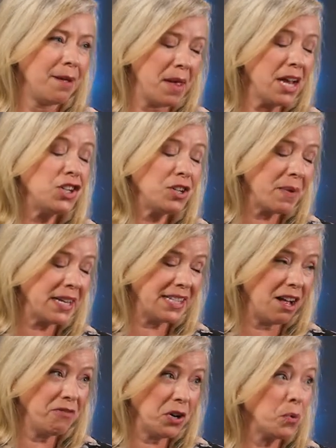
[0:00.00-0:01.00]
aging
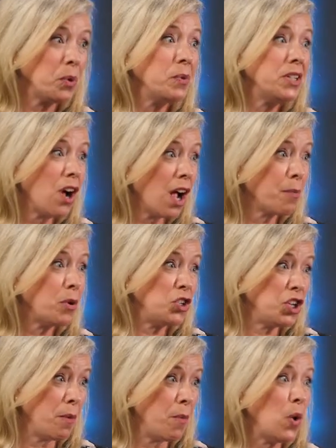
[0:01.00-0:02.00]
myself here when we talk about
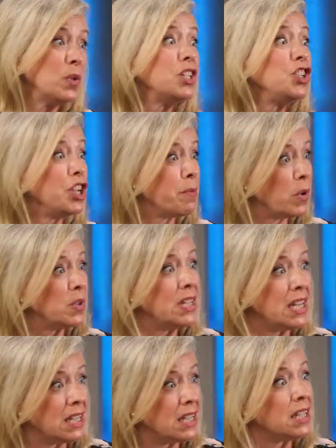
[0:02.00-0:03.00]
GMOs and GMO
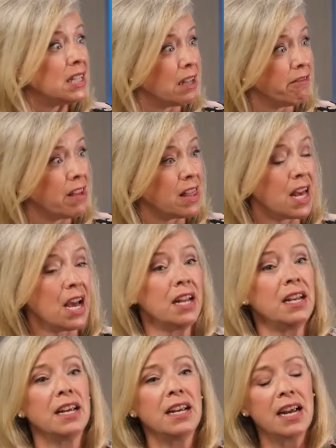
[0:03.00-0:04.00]
seeds and stuff like that.